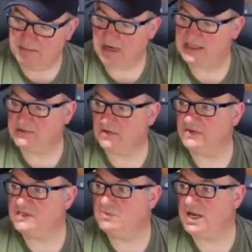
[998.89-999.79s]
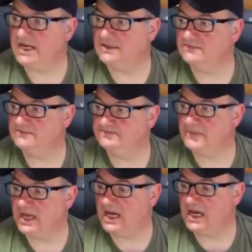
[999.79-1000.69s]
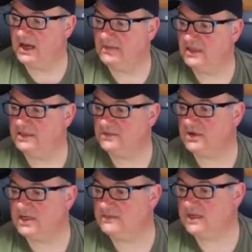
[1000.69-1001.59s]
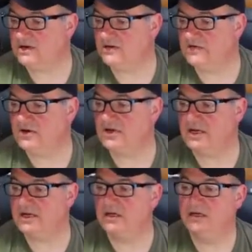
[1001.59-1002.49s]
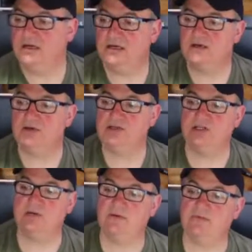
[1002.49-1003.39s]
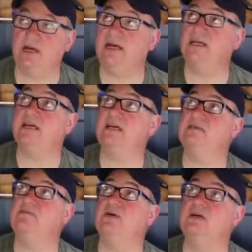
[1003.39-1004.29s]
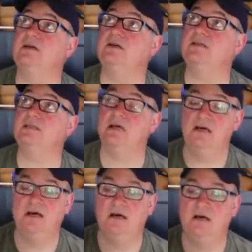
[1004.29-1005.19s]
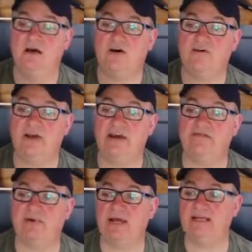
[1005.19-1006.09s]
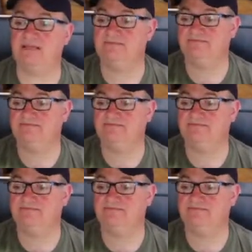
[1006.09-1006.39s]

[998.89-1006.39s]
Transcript: But I did want this plane, um, I did want it so I've got like a nice German plane against my nice RAF plane.